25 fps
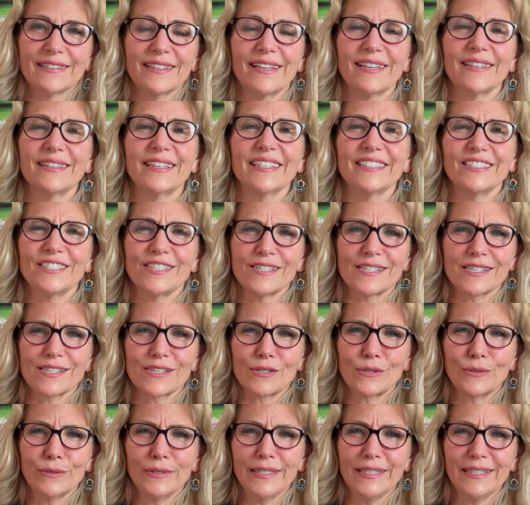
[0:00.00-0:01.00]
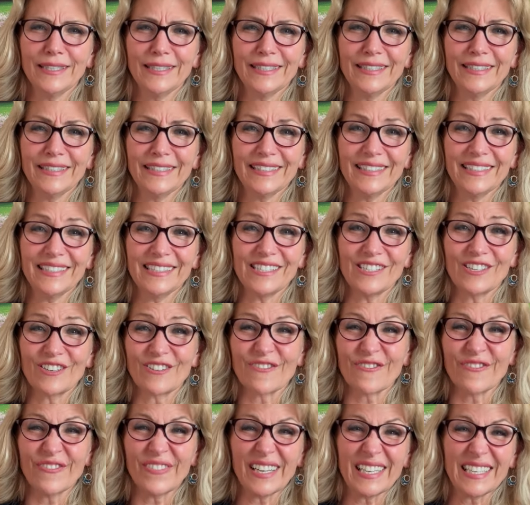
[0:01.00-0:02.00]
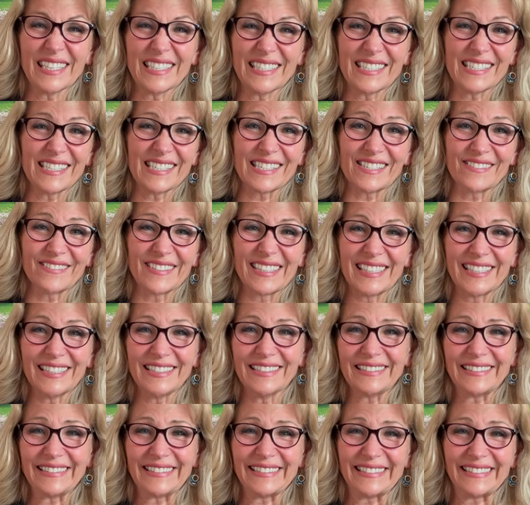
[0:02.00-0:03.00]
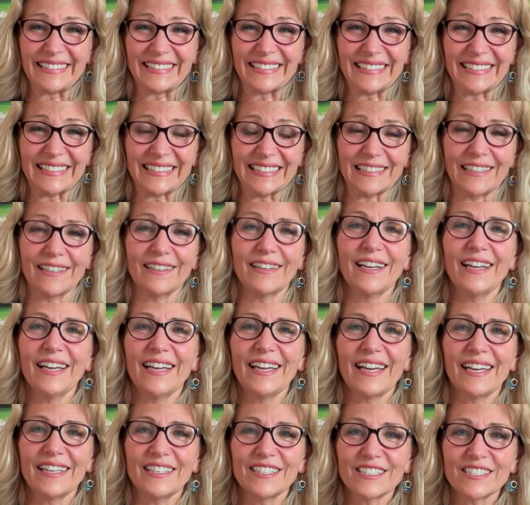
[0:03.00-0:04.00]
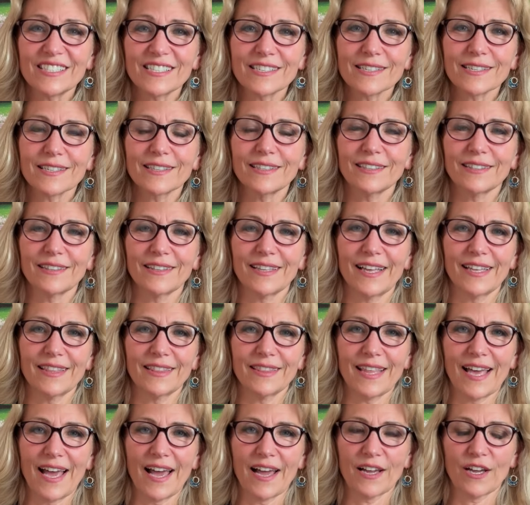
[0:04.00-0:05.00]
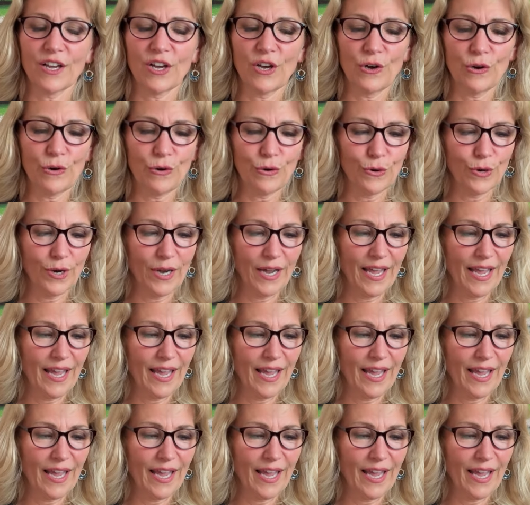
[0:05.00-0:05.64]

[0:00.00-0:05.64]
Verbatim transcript: And then just squeeze your face, right? And you're just going to let that go.